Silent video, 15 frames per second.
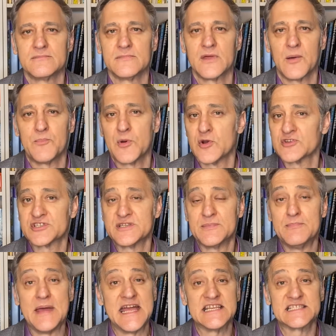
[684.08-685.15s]
A person
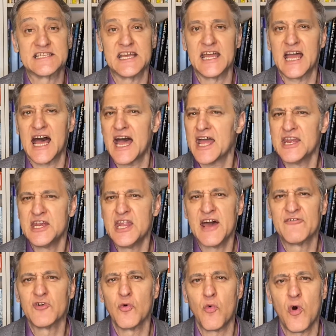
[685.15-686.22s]
may say, I
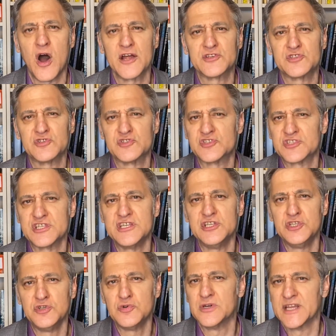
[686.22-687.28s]
never want to see
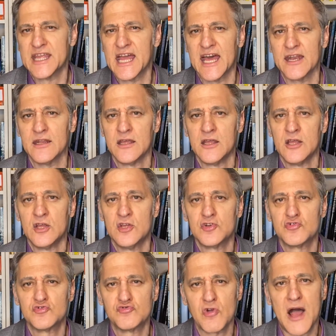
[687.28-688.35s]
you again.
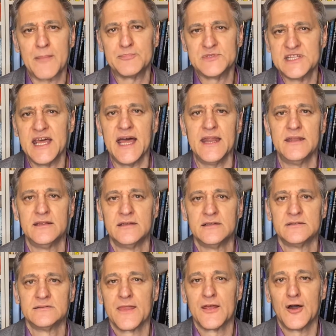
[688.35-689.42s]
Drop dead.
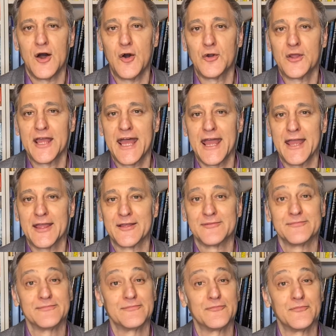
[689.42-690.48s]
Okay,
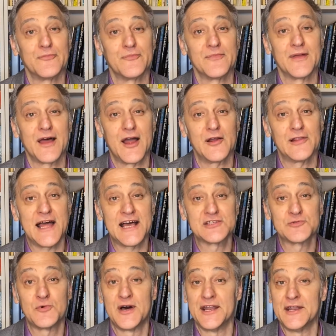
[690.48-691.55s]
our last
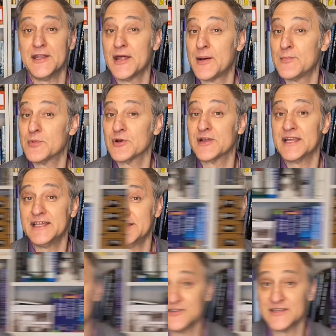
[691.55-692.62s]
one, number
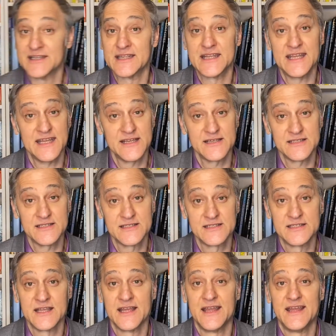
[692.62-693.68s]
11, is
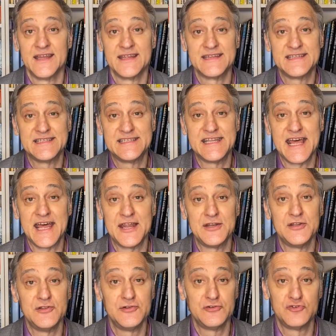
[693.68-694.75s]

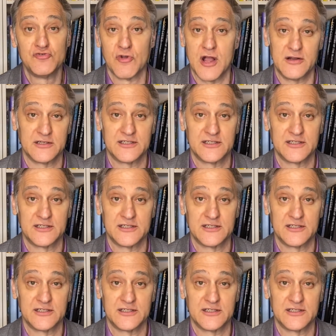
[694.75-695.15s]
dead drunk.